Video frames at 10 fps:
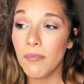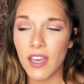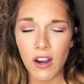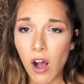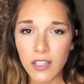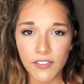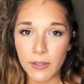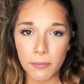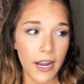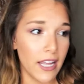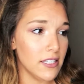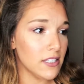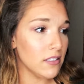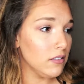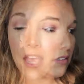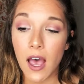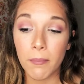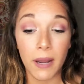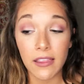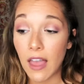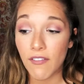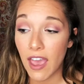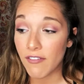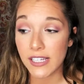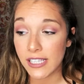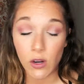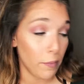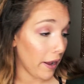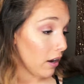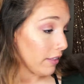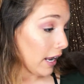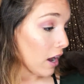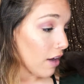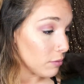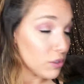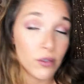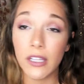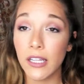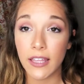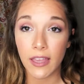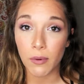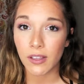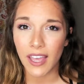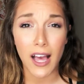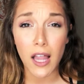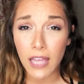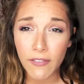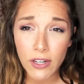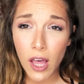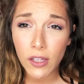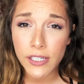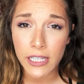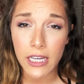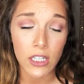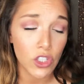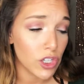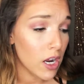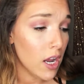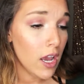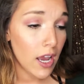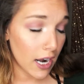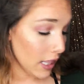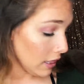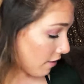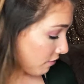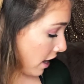They're all different brands, but I love every single pair that I got from Zulily. They were like $11 each, and I love